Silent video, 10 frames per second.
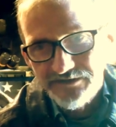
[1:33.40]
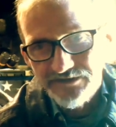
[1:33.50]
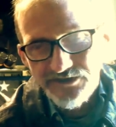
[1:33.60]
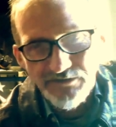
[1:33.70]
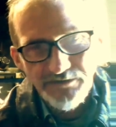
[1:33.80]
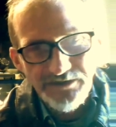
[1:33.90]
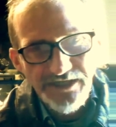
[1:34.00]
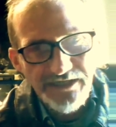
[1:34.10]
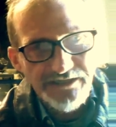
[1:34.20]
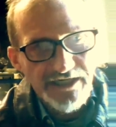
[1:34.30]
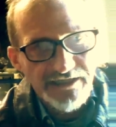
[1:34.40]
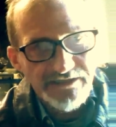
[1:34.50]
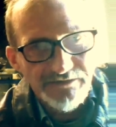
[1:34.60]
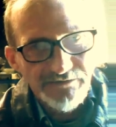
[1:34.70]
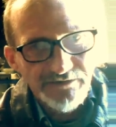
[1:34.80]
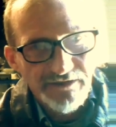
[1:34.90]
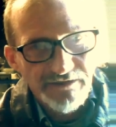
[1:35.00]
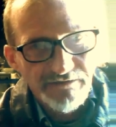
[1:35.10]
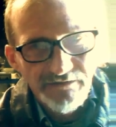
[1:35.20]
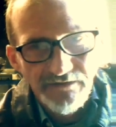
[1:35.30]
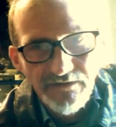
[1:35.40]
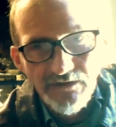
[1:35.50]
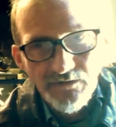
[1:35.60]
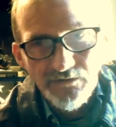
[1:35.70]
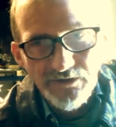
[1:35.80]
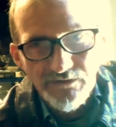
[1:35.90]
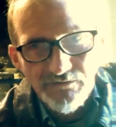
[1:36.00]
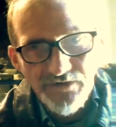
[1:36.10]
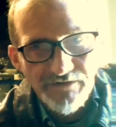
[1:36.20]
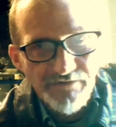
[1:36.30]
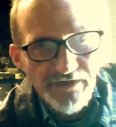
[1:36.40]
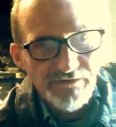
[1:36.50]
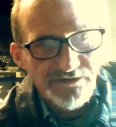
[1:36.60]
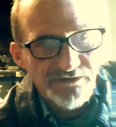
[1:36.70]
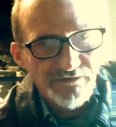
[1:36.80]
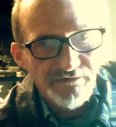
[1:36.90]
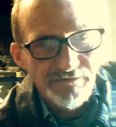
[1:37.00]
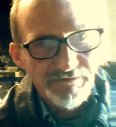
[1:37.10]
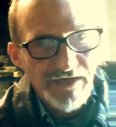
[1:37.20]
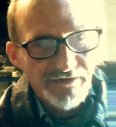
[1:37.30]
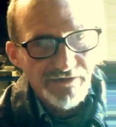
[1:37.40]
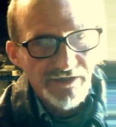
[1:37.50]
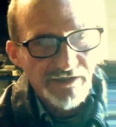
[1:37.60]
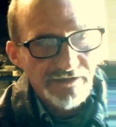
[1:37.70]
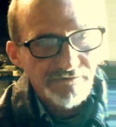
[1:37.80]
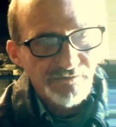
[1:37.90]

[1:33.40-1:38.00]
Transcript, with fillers: Sherman tank chassis with a 105 howitzer mounted on it,